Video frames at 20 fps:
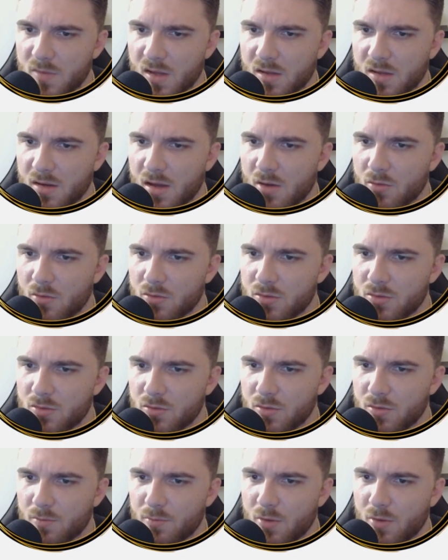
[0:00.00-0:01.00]
And now we'll
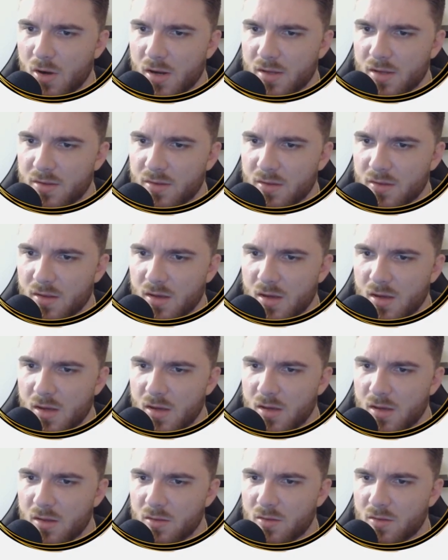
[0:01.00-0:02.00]
do the price.
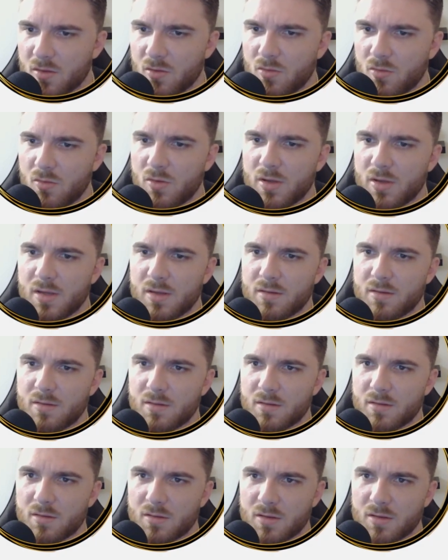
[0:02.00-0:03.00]
So we'll hit
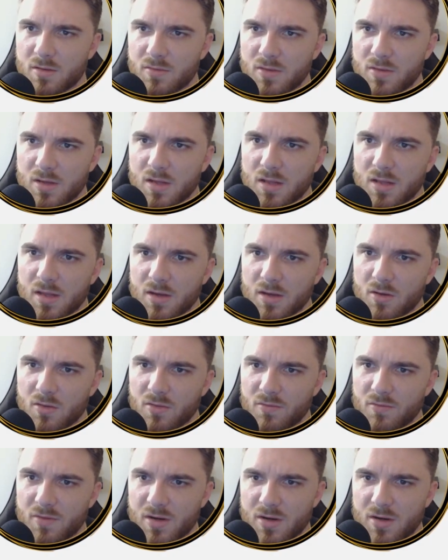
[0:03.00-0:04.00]
the click on
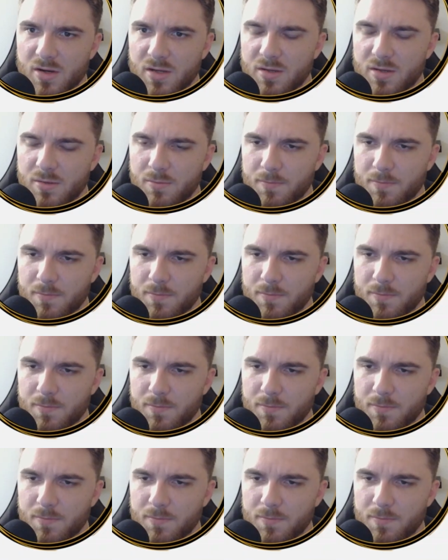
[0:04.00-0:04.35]
the variant.